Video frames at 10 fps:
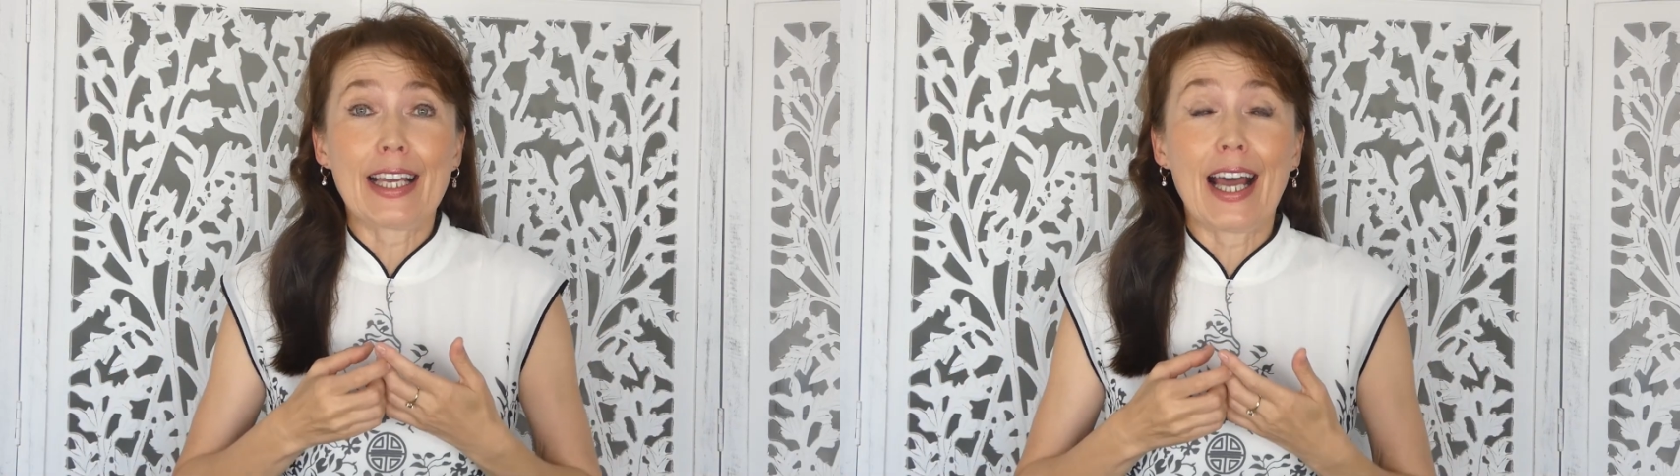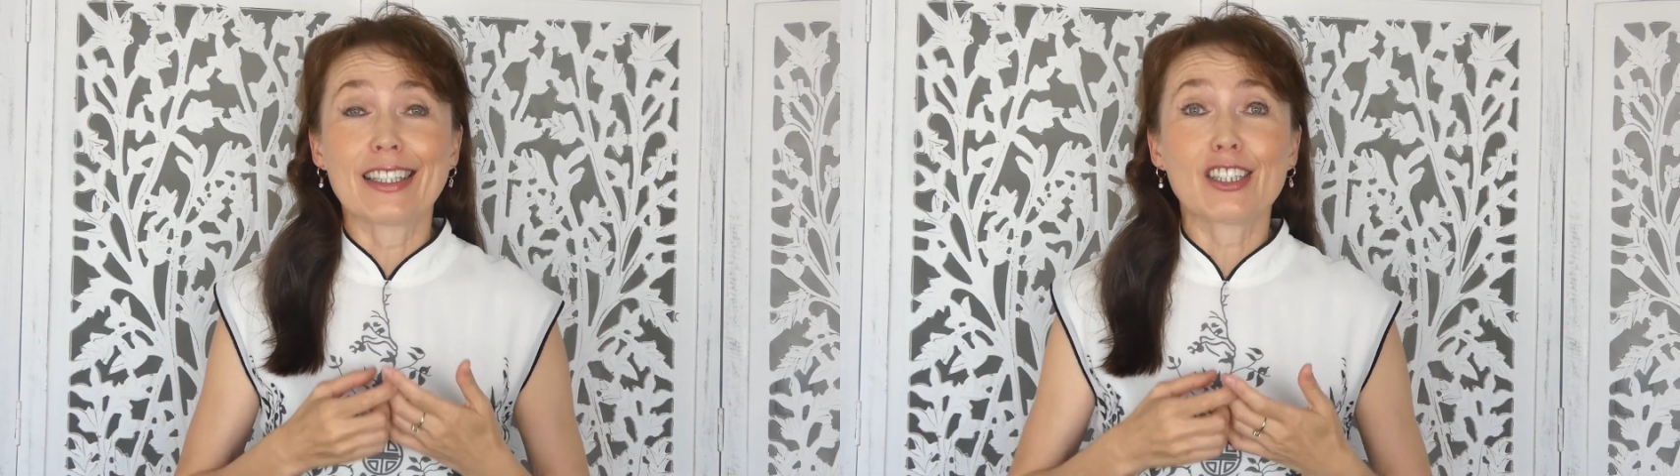
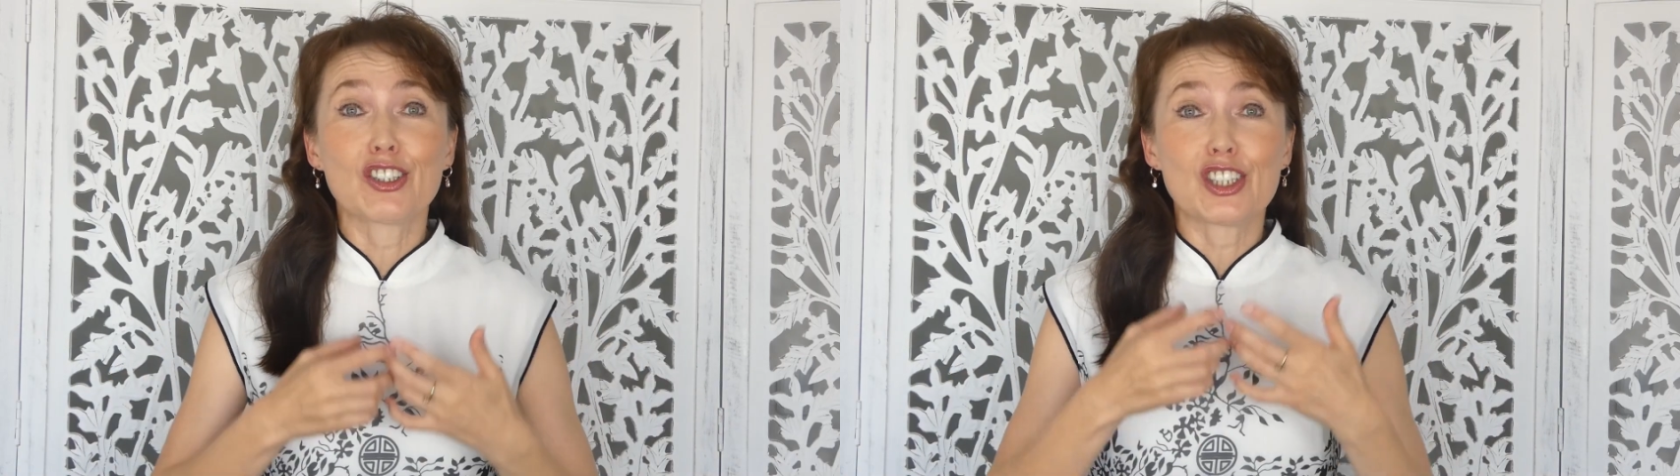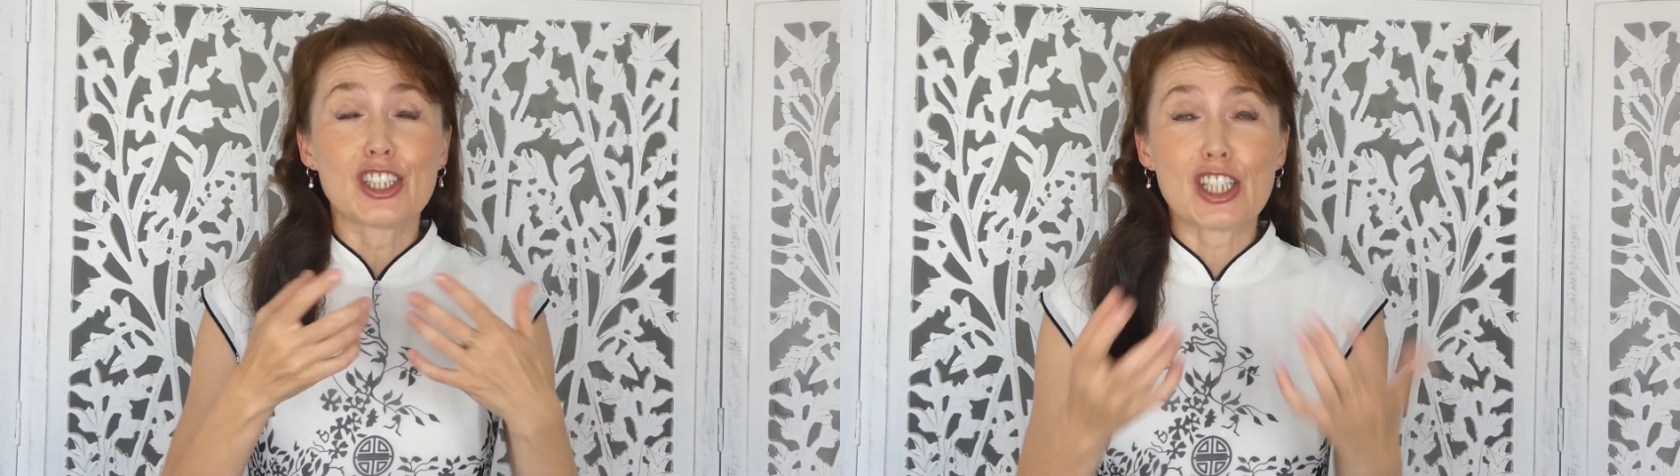can't
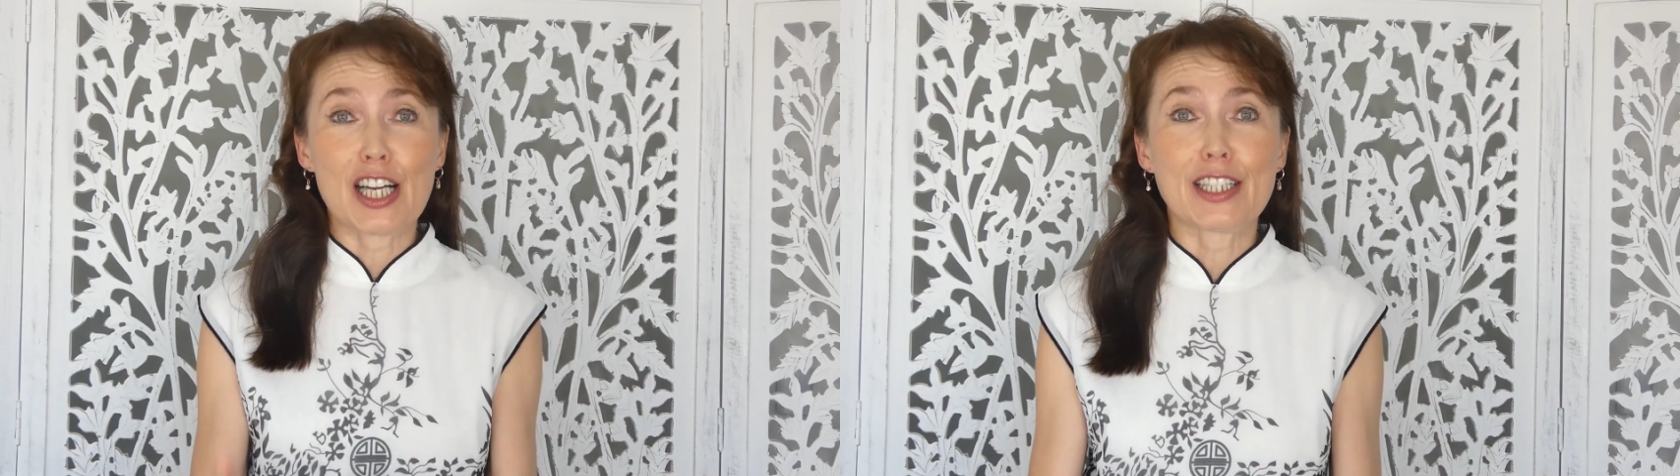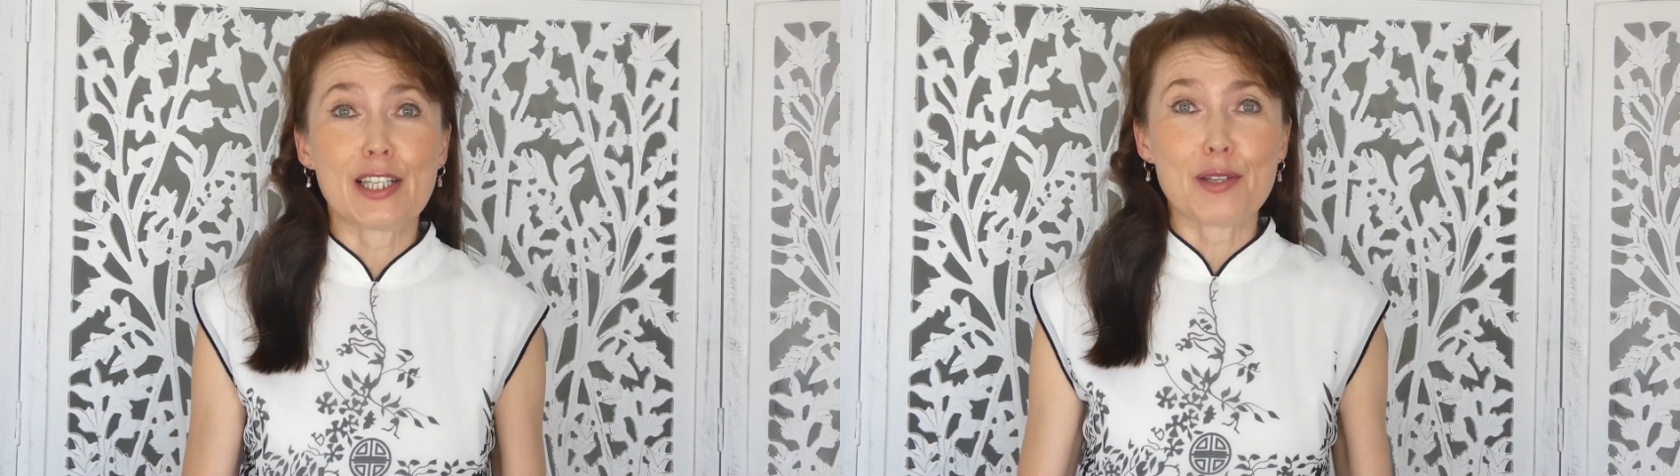
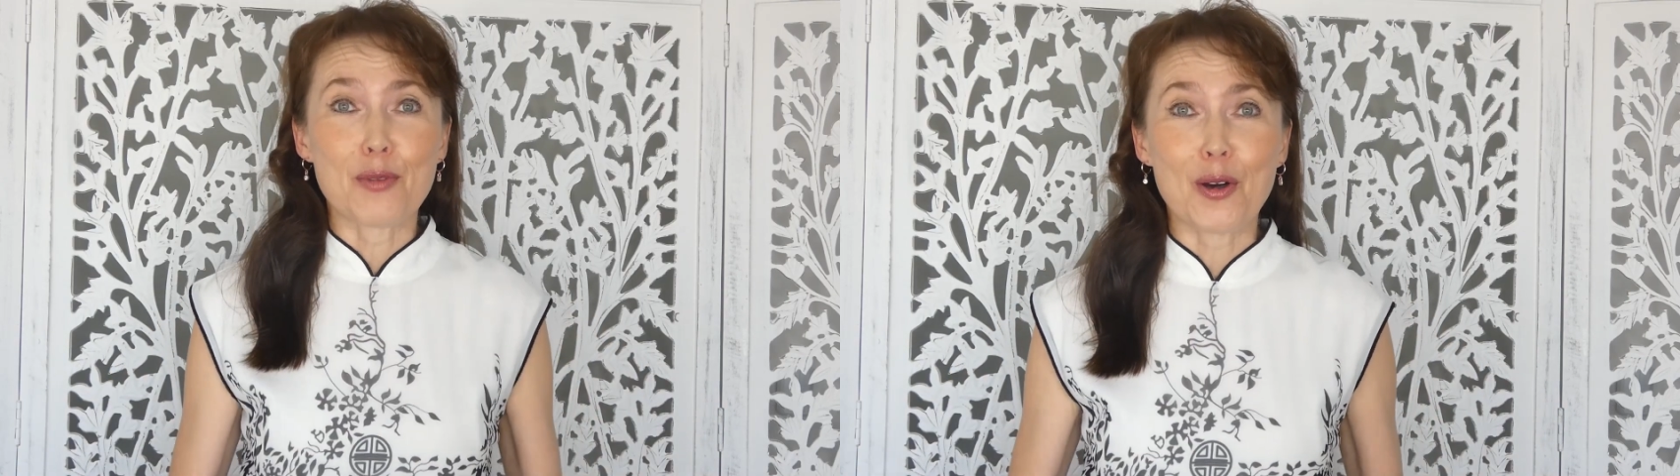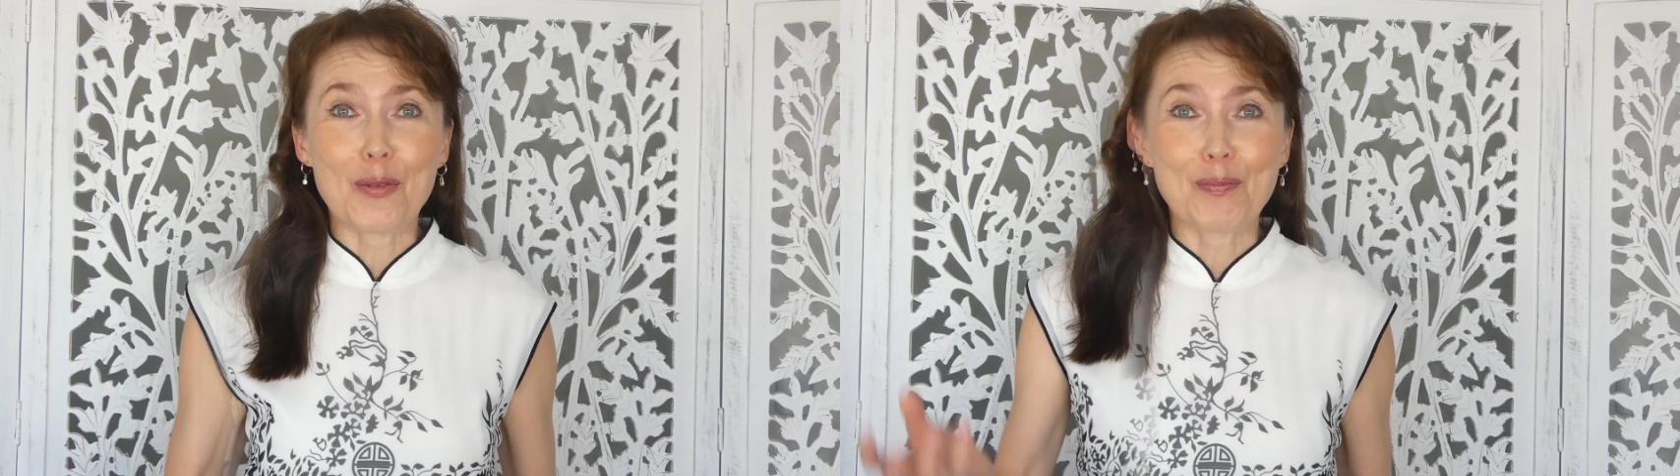concentrate anymore.